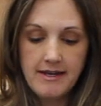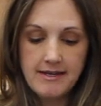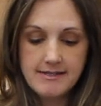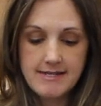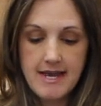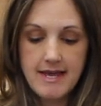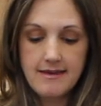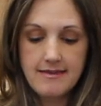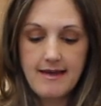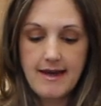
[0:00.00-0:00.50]

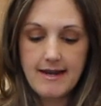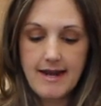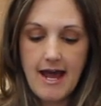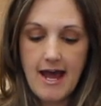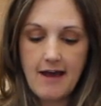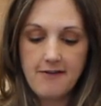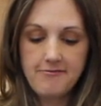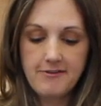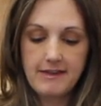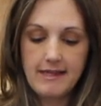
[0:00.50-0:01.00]
Take that
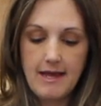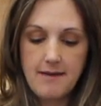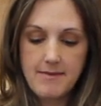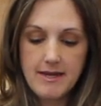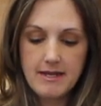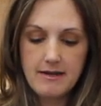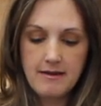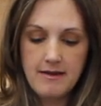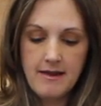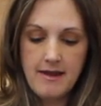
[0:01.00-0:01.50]
half a
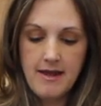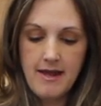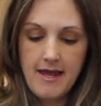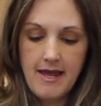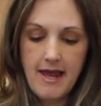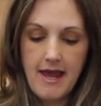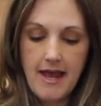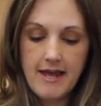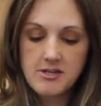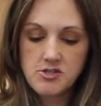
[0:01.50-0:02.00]
lemon
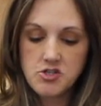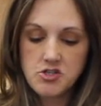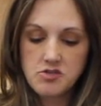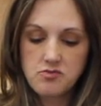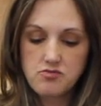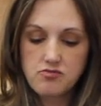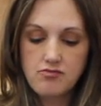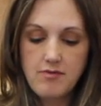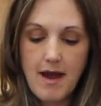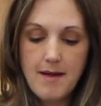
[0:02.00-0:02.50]
and
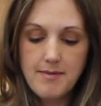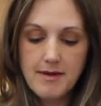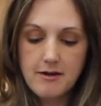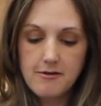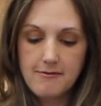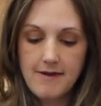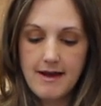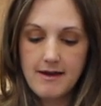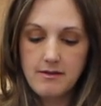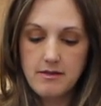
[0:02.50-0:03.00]
just rub it
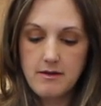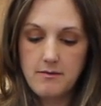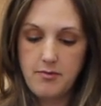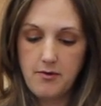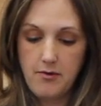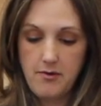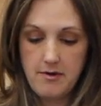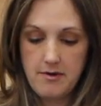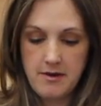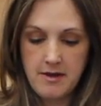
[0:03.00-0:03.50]
around the
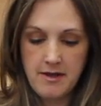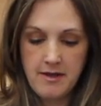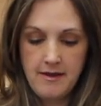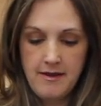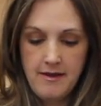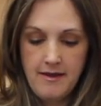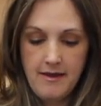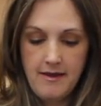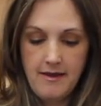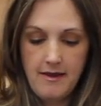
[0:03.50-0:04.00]
board.
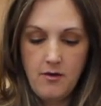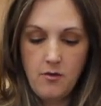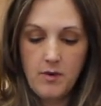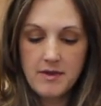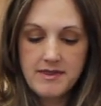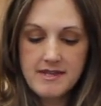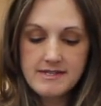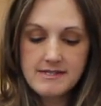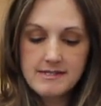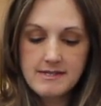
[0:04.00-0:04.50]

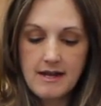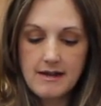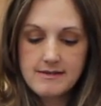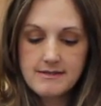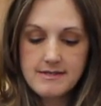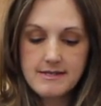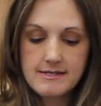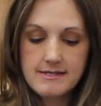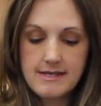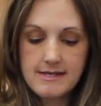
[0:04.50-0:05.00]
What this
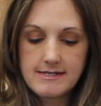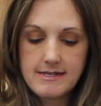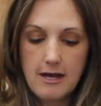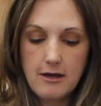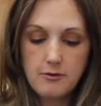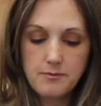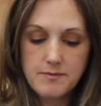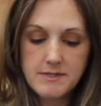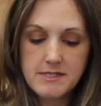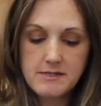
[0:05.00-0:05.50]
does is this
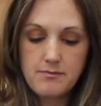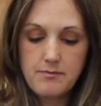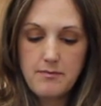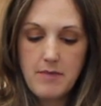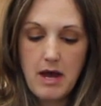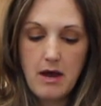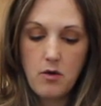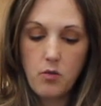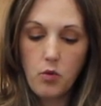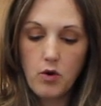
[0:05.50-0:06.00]
helps
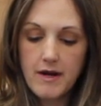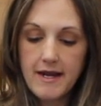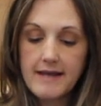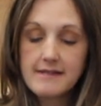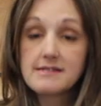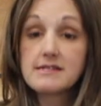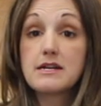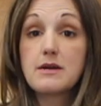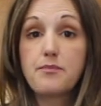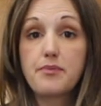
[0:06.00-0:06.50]
work
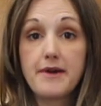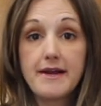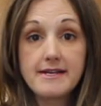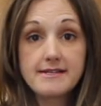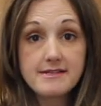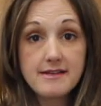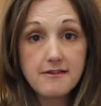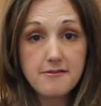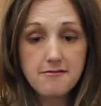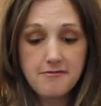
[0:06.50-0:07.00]
as an
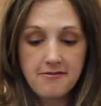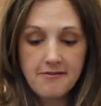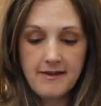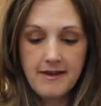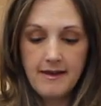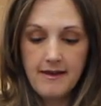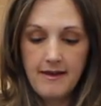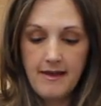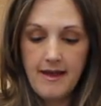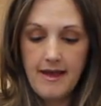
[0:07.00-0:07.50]
abrasive,
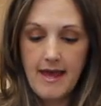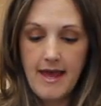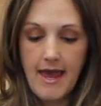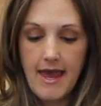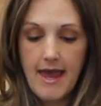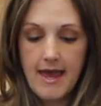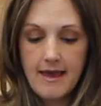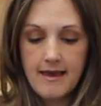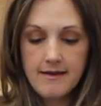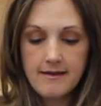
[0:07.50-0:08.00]

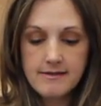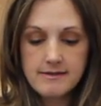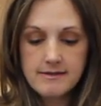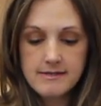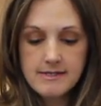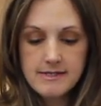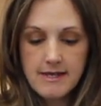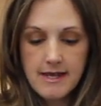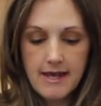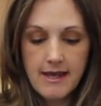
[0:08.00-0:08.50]

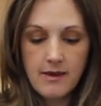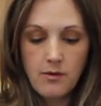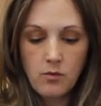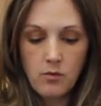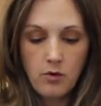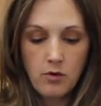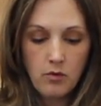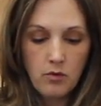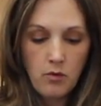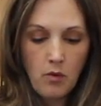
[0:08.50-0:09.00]
and it
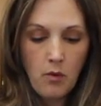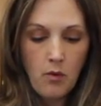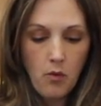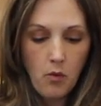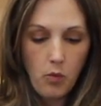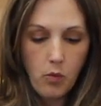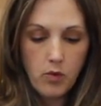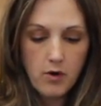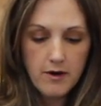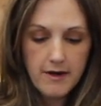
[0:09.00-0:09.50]
will
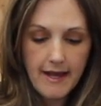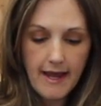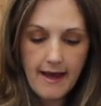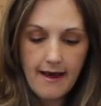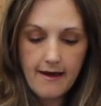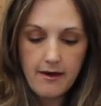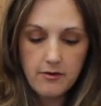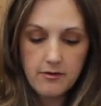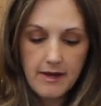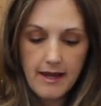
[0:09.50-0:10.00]
work
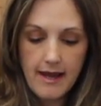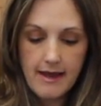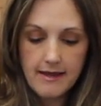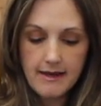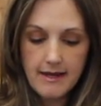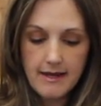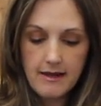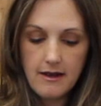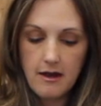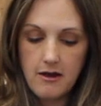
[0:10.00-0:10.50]
out
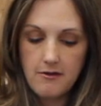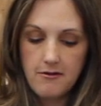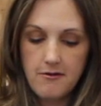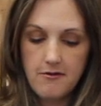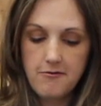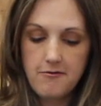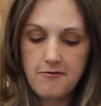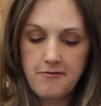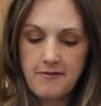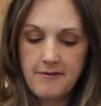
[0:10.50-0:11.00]
any
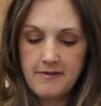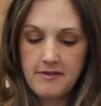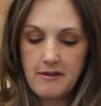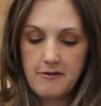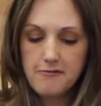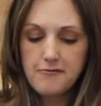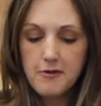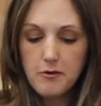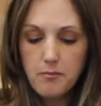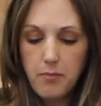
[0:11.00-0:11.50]
of
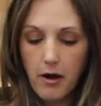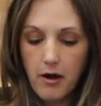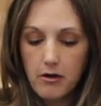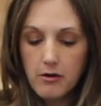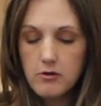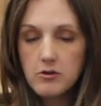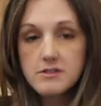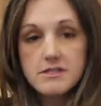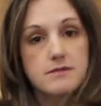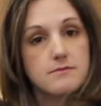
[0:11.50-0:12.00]
the food
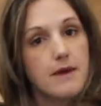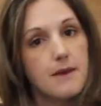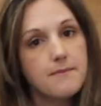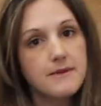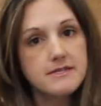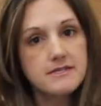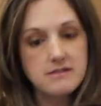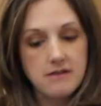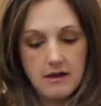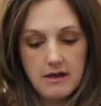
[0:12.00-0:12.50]
particles that might
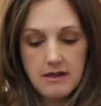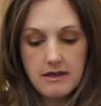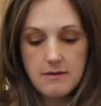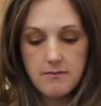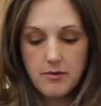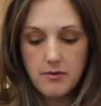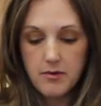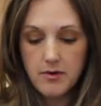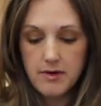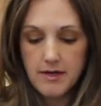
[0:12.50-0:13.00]
be stuck in the
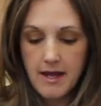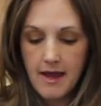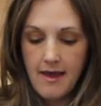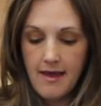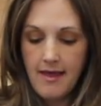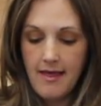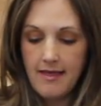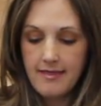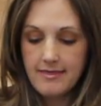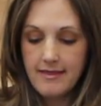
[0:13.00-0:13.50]
board.
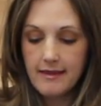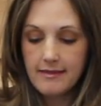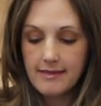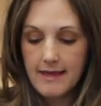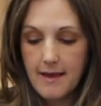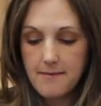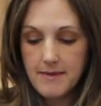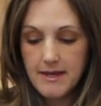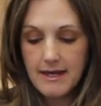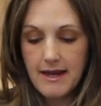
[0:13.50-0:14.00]
The
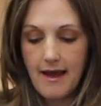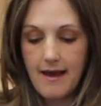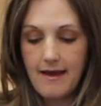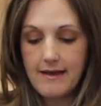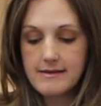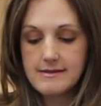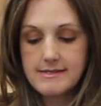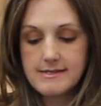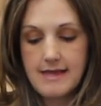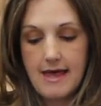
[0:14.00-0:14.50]
lemon
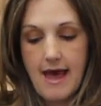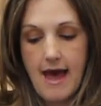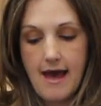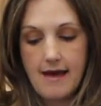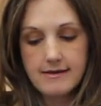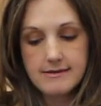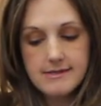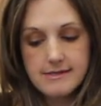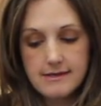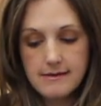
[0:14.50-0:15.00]
adds the
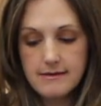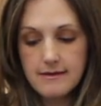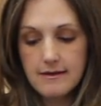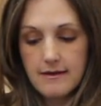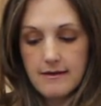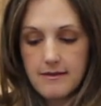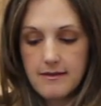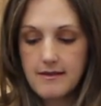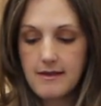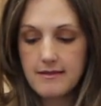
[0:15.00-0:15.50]
acid
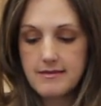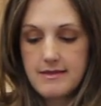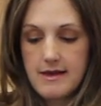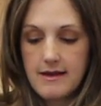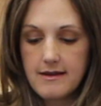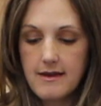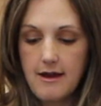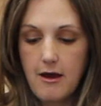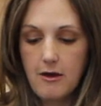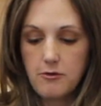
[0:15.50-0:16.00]
that
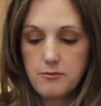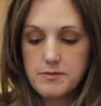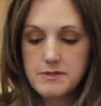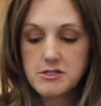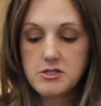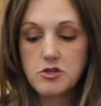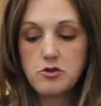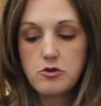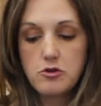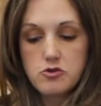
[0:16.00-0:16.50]
then
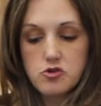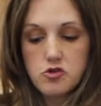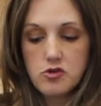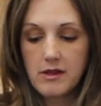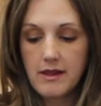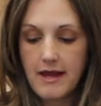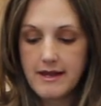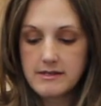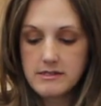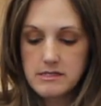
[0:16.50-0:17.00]
helps to
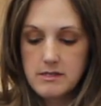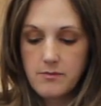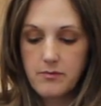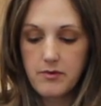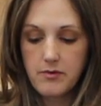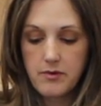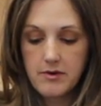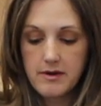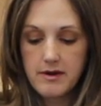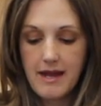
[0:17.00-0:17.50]
neutralize the
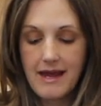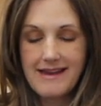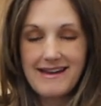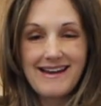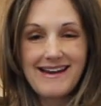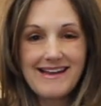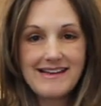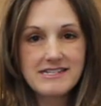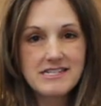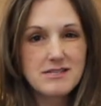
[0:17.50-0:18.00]
board and
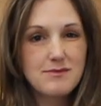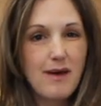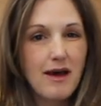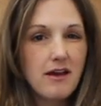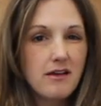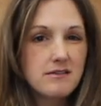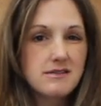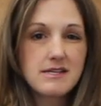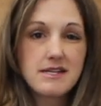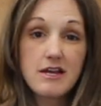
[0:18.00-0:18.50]
any
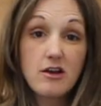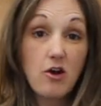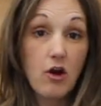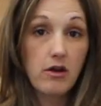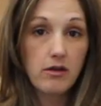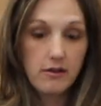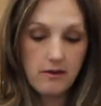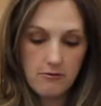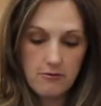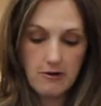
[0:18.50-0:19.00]
smells, any
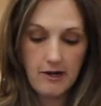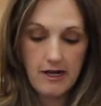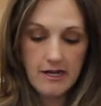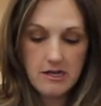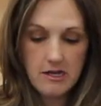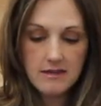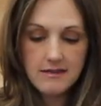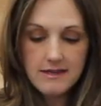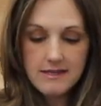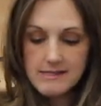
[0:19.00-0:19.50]
garlic or
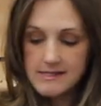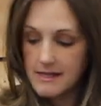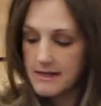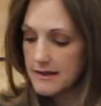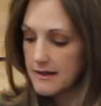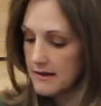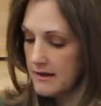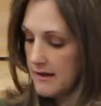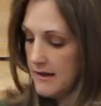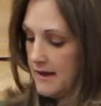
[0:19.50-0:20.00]
onion that's in
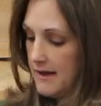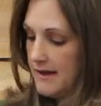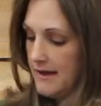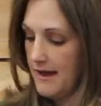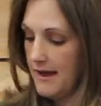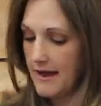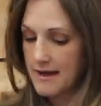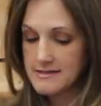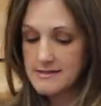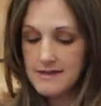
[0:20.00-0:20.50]
it.
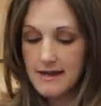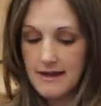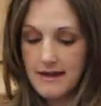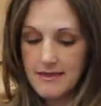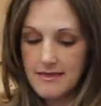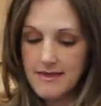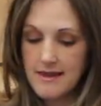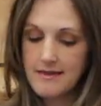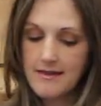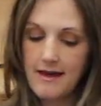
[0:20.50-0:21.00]
A
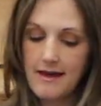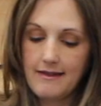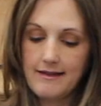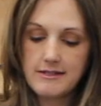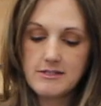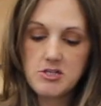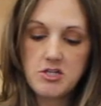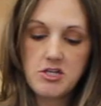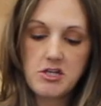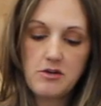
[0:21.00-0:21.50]
second thing I
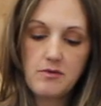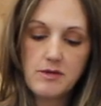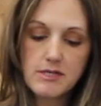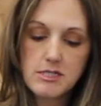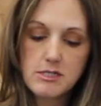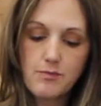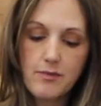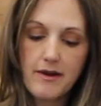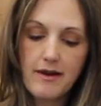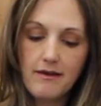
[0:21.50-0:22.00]
like to do is
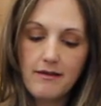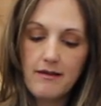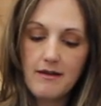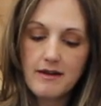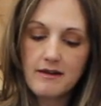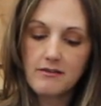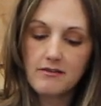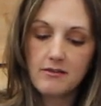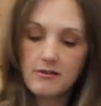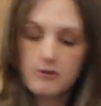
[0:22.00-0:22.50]
sprinkle
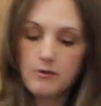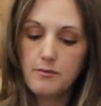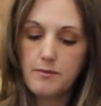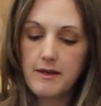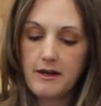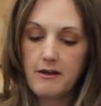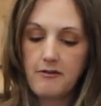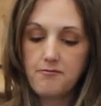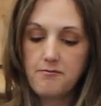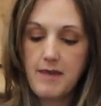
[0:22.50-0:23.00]
on a little
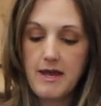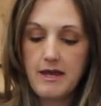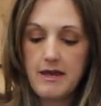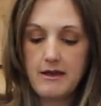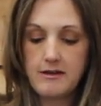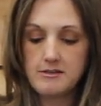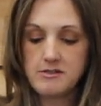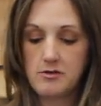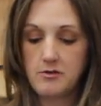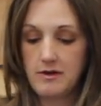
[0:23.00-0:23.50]
bit of
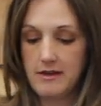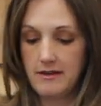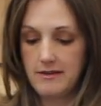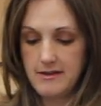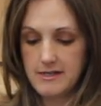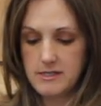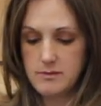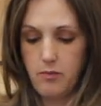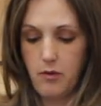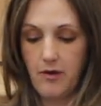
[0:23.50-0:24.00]
baking soda at
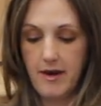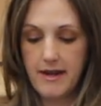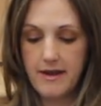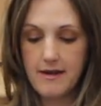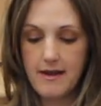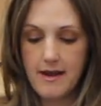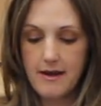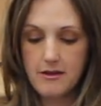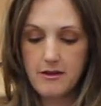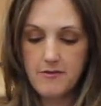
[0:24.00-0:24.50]
this point.
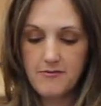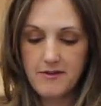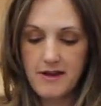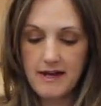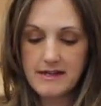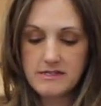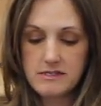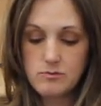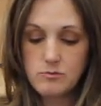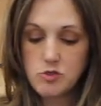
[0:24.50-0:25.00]
Now you've
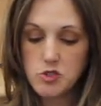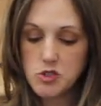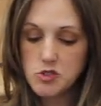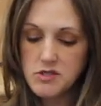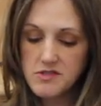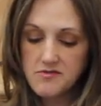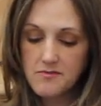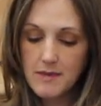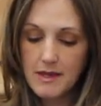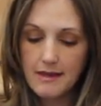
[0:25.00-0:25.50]
got some
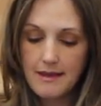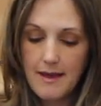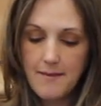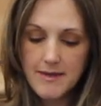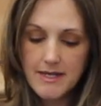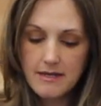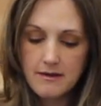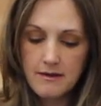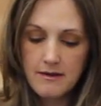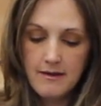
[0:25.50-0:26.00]
juice from the
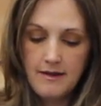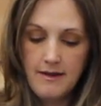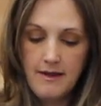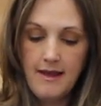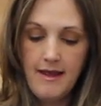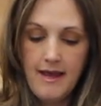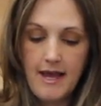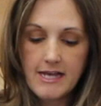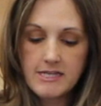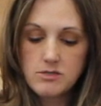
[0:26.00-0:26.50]
lemon
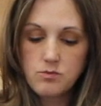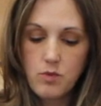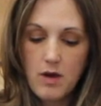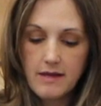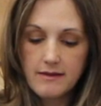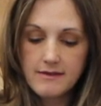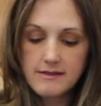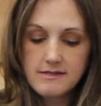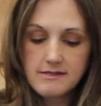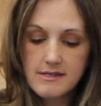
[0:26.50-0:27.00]
as
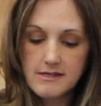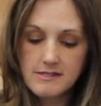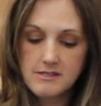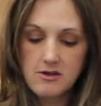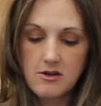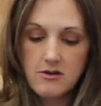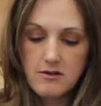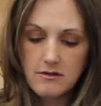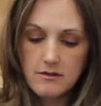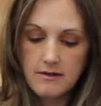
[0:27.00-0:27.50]
well as the
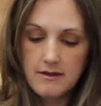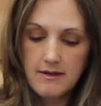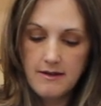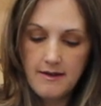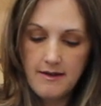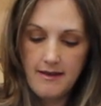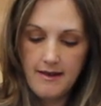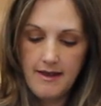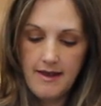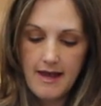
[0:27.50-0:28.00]
salt,
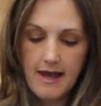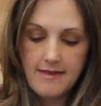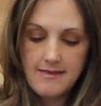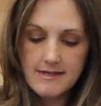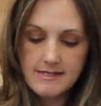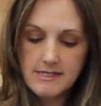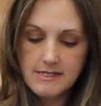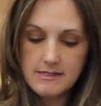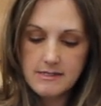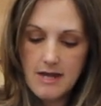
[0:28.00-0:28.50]
and
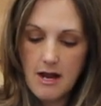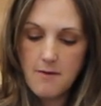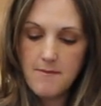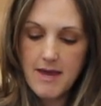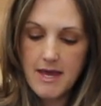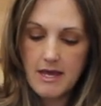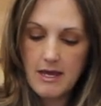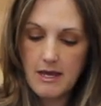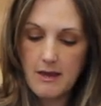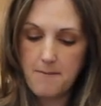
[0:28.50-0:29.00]
this is now
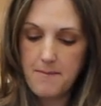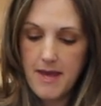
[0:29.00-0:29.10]
making a